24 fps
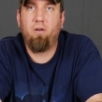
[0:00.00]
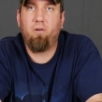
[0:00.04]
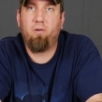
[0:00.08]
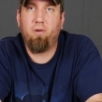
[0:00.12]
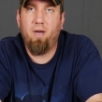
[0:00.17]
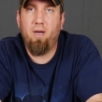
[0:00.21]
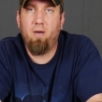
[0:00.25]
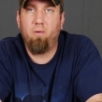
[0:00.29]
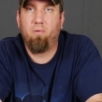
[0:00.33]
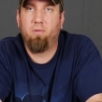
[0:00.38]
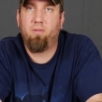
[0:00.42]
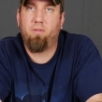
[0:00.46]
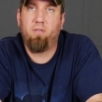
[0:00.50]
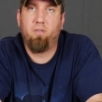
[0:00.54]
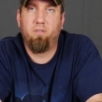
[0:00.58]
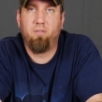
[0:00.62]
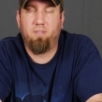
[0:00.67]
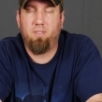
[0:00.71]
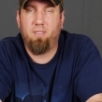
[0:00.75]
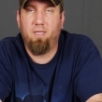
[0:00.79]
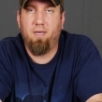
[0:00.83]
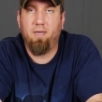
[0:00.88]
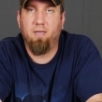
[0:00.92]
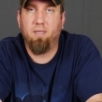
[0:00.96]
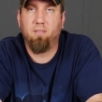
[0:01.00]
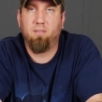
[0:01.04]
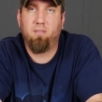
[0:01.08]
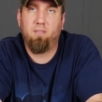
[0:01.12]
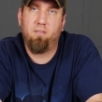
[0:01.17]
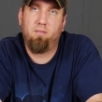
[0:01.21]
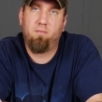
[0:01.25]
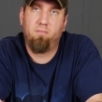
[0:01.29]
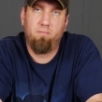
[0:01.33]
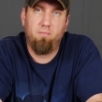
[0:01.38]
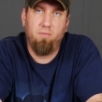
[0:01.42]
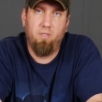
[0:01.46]
great with those settings.
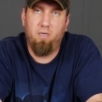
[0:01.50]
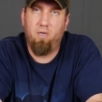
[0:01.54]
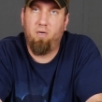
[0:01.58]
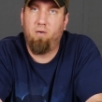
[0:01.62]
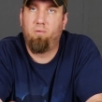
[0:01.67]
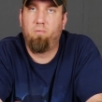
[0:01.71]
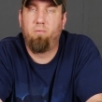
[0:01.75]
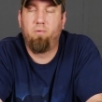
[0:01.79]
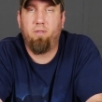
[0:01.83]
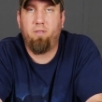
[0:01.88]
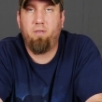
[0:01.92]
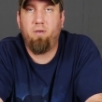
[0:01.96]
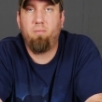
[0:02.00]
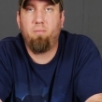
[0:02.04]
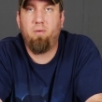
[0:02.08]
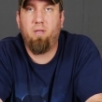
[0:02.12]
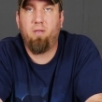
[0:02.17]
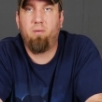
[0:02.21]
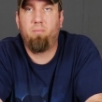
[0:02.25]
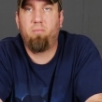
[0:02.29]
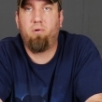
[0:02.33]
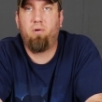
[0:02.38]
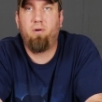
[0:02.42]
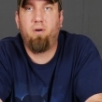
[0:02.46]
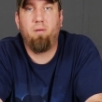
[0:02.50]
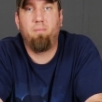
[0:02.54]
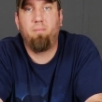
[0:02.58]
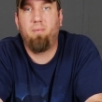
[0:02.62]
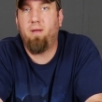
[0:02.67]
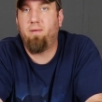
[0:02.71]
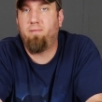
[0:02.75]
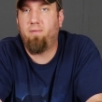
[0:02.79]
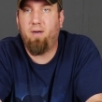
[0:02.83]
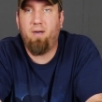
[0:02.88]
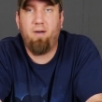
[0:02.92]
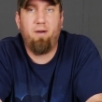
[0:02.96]
You know, with your motherboard, it
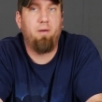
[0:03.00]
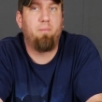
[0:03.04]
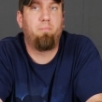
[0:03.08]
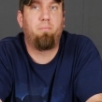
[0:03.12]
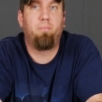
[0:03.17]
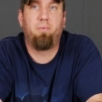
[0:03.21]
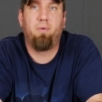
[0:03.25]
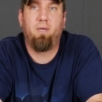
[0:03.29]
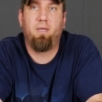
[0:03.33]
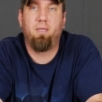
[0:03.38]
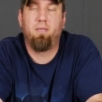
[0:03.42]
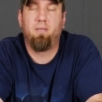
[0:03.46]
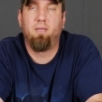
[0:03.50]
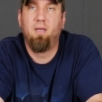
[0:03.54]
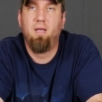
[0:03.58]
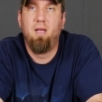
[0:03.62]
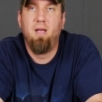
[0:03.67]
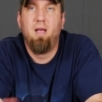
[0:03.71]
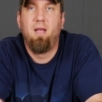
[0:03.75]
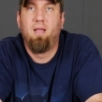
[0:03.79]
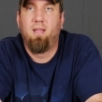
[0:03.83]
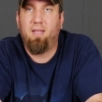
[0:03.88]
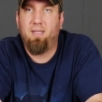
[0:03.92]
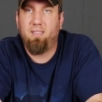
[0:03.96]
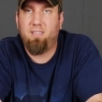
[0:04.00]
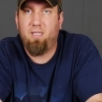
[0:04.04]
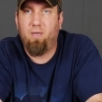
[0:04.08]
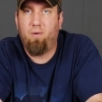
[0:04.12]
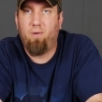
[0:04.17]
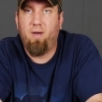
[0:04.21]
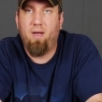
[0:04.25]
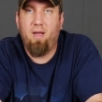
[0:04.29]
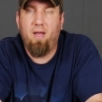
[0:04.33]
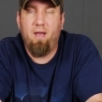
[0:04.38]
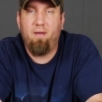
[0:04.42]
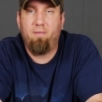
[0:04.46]
may vary, but that's
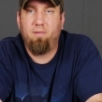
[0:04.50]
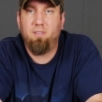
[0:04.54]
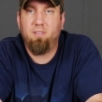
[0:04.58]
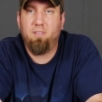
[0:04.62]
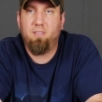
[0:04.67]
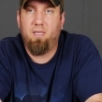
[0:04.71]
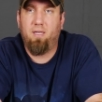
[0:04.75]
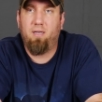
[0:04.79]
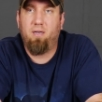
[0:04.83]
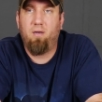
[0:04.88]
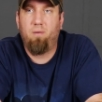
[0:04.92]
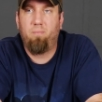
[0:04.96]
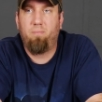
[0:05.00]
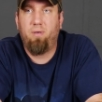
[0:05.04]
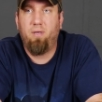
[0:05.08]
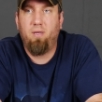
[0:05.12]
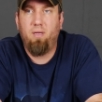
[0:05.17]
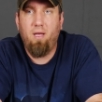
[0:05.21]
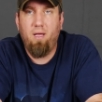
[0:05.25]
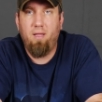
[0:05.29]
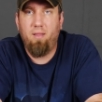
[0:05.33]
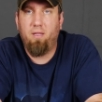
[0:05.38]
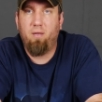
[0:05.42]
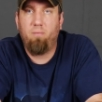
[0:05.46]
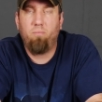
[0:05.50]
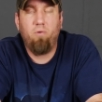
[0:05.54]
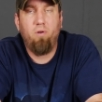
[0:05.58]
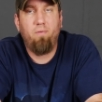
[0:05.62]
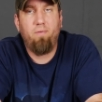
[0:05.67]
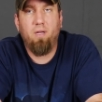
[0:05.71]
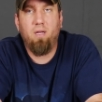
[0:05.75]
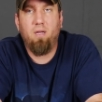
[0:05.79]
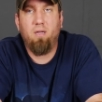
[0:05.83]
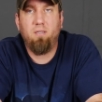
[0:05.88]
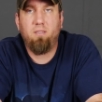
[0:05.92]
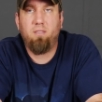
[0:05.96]
how I have it set up. And then
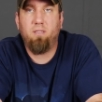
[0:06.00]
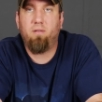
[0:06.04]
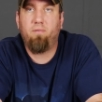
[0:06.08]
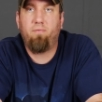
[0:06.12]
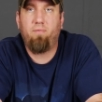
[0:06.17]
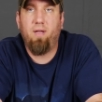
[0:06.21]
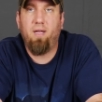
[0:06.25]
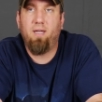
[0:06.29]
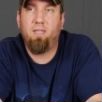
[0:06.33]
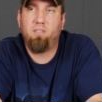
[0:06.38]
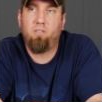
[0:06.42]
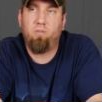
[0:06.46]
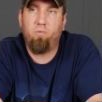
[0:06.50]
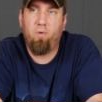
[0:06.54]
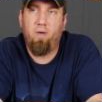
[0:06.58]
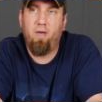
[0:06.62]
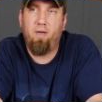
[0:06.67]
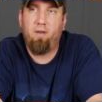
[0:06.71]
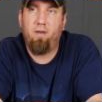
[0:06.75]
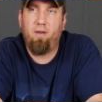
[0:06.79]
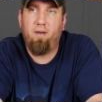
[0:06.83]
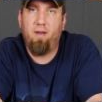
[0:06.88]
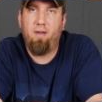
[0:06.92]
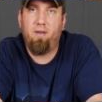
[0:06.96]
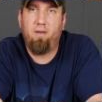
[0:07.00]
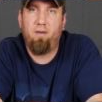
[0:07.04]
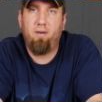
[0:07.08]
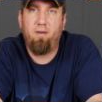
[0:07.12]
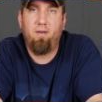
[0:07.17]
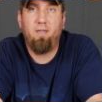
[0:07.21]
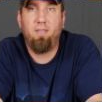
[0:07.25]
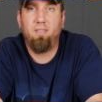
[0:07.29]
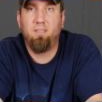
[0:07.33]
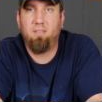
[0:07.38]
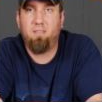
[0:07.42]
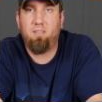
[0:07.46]
moving on to the fans and radiator
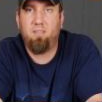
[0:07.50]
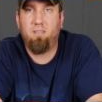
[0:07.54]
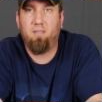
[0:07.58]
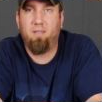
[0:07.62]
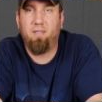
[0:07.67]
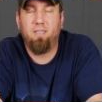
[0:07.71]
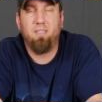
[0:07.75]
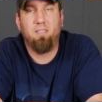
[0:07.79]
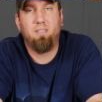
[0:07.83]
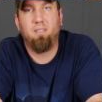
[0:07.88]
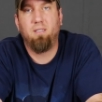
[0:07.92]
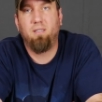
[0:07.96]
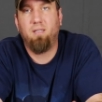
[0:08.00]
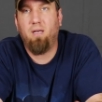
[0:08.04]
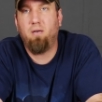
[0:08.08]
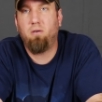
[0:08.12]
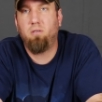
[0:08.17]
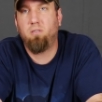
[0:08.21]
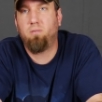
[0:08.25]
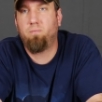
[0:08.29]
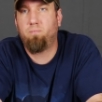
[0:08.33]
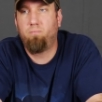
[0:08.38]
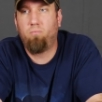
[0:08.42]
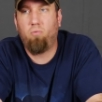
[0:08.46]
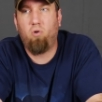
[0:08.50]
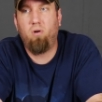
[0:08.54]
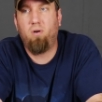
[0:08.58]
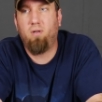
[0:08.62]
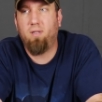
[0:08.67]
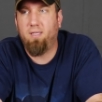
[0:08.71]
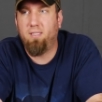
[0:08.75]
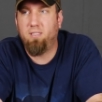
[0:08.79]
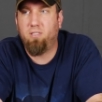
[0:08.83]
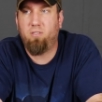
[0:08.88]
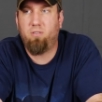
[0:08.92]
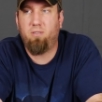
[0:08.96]
installation, that was more or
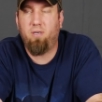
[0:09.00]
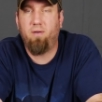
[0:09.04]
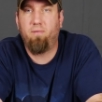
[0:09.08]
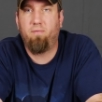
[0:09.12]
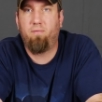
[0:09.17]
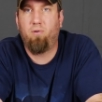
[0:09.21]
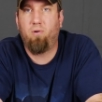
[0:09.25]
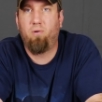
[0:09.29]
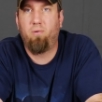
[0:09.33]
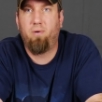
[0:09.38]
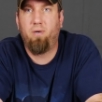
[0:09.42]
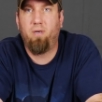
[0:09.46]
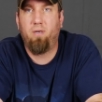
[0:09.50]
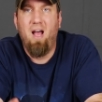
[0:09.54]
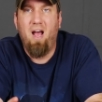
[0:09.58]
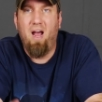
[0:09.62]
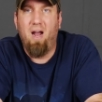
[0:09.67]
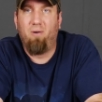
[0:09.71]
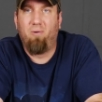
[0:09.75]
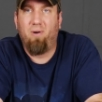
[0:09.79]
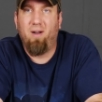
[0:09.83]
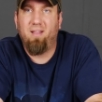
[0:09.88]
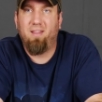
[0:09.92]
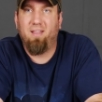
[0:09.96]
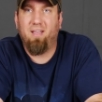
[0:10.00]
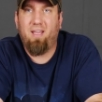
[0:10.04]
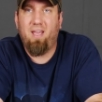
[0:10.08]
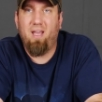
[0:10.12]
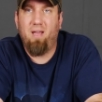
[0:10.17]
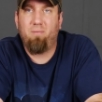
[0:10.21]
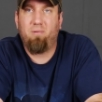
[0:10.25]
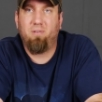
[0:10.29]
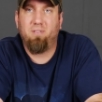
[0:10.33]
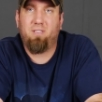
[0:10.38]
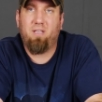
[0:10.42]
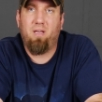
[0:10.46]
less straightforward. I ran the
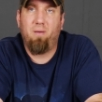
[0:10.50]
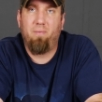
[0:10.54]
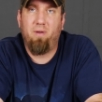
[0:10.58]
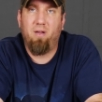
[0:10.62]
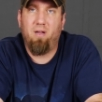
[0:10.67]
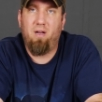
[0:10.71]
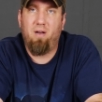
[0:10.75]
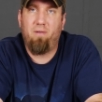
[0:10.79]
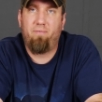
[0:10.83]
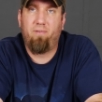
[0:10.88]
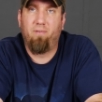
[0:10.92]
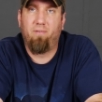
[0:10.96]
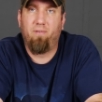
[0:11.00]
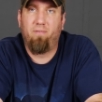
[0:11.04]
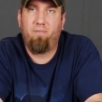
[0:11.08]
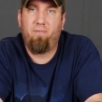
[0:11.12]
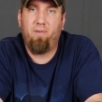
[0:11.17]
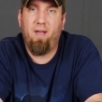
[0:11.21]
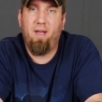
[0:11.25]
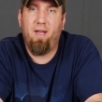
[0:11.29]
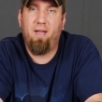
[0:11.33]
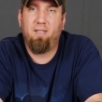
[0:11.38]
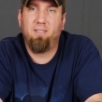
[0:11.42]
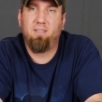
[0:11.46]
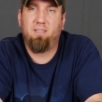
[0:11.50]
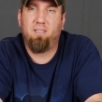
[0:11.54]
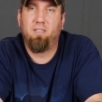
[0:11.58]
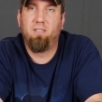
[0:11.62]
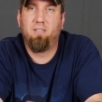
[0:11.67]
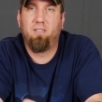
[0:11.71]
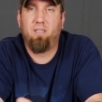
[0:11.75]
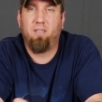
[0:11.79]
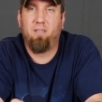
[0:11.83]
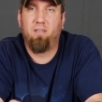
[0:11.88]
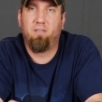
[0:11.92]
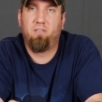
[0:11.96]
cables coming off of the fans
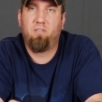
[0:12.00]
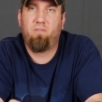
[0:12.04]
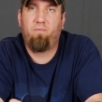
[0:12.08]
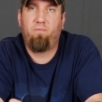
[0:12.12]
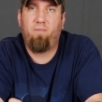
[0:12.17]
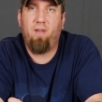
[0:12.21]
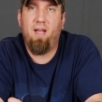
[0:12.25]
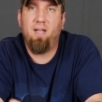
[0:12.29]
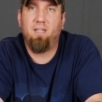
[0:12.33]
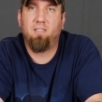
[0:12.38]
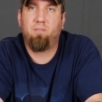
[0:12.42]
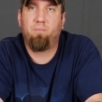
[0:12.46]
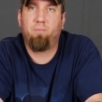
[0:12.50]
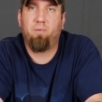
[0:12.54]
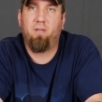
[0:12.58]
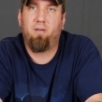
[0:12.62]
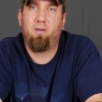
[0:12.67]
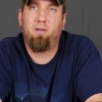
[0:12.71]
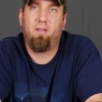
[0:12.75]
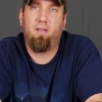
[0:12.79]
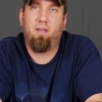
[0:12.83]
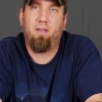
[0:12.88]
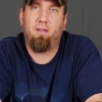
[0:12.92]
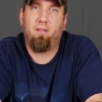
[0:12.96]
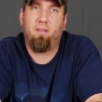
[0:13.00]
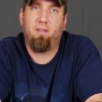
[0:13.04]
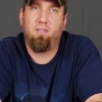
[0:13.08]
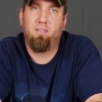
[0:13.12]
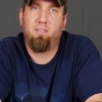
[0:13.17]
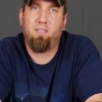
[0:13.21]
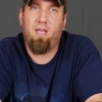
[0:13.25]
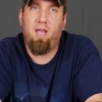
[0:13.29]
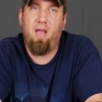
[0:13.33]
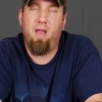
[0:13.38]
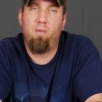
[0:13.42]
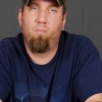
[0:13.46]
into this fan splitter that
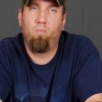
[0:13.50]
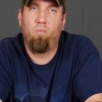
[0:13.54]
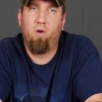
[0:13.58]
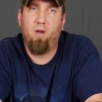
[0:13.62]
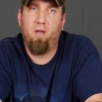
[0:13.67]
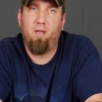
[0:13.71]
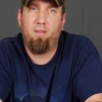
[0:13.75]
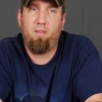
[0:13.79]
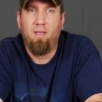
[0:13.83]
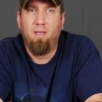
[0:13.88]
this came with,